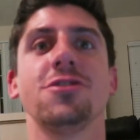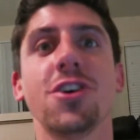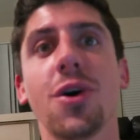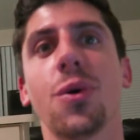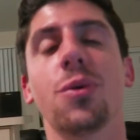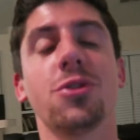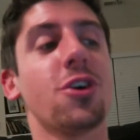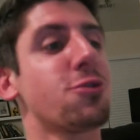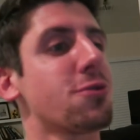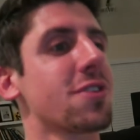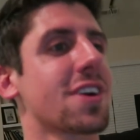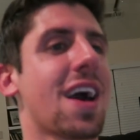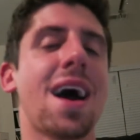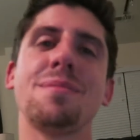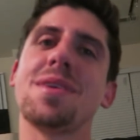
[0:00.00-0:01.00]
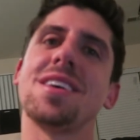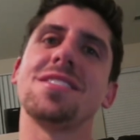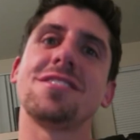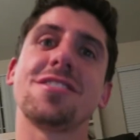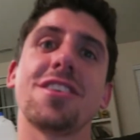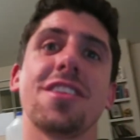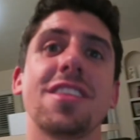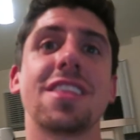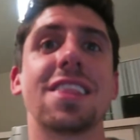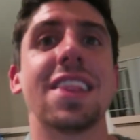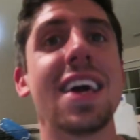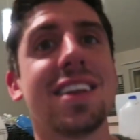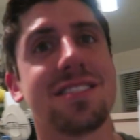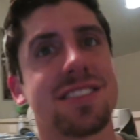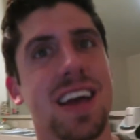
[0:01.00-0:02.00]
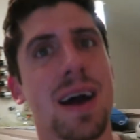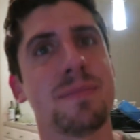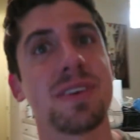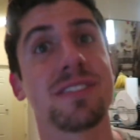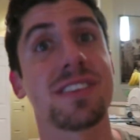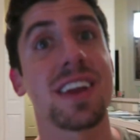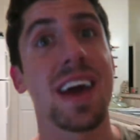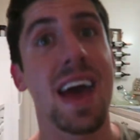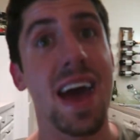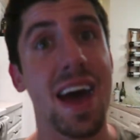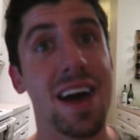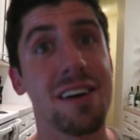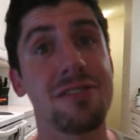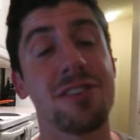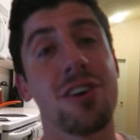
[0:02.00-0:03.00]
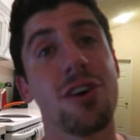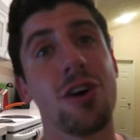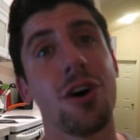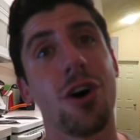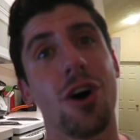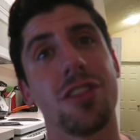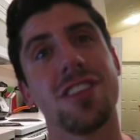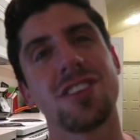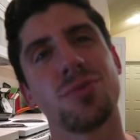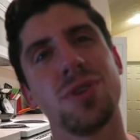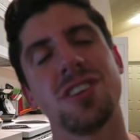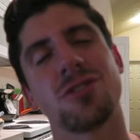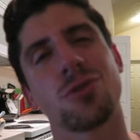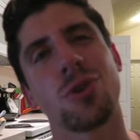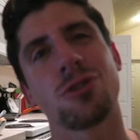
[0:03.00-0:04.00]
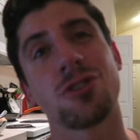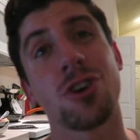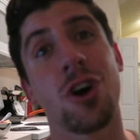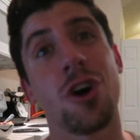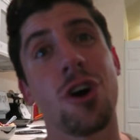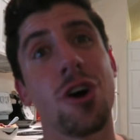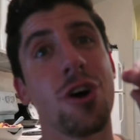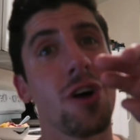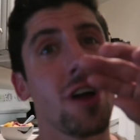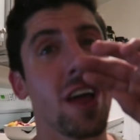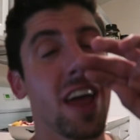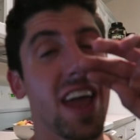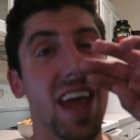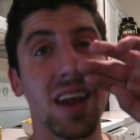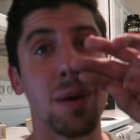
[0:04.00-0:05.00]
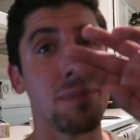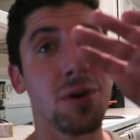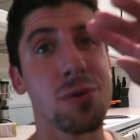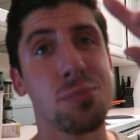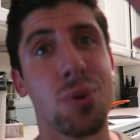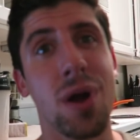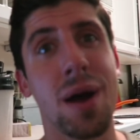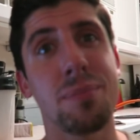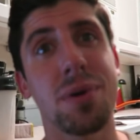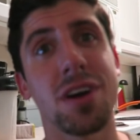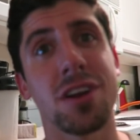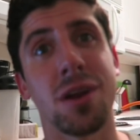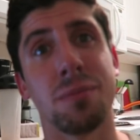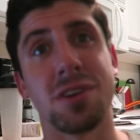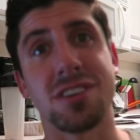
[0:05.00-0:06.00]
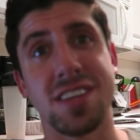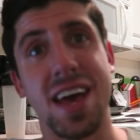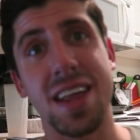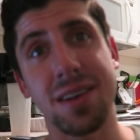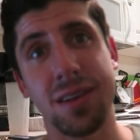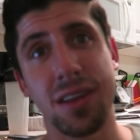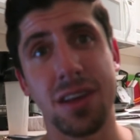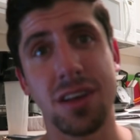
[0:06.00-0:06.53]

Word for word: So those were the comments, latest comments that I have on this week's grocery haul and meal prep number 10.